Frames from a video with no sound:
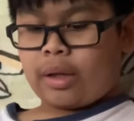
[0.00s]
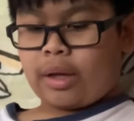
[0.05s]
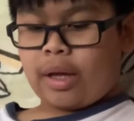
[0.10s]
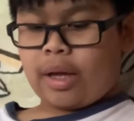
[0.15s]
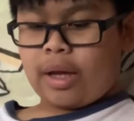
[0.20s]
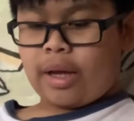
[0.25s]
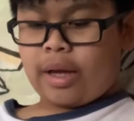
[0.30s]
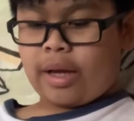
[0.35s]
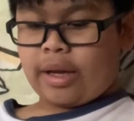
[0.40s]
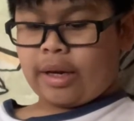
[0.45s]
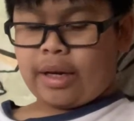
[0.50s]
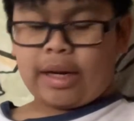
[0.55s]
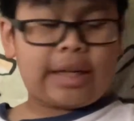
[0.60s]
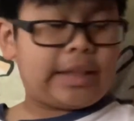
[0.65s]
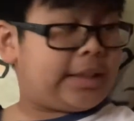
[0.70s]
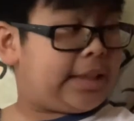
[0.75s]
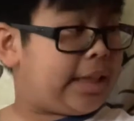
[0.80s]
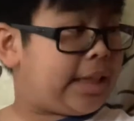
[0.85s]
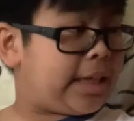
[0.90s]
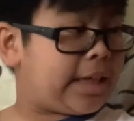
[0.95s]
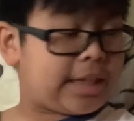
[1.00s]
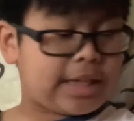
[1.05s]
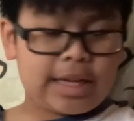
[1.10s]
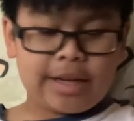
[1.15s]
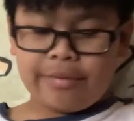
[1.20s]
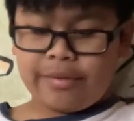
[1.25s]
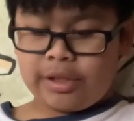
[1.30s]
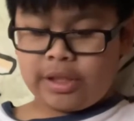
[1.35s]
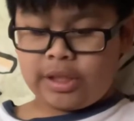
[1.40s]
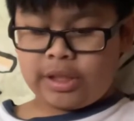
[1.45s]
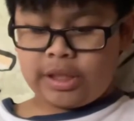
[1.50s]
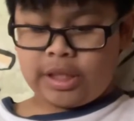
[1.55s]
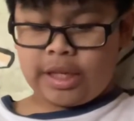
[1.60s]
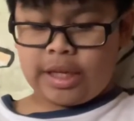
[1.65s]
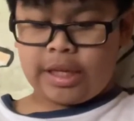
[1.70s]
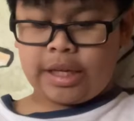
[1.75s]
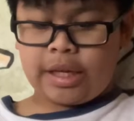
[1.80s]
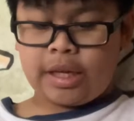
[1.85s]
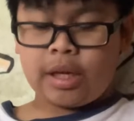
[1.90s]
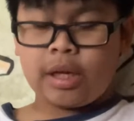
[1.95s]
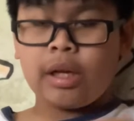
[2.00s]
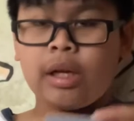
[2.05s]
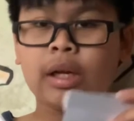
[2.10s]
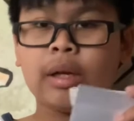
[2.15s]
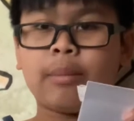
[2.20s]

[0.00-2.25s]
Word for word: And I didn't even see,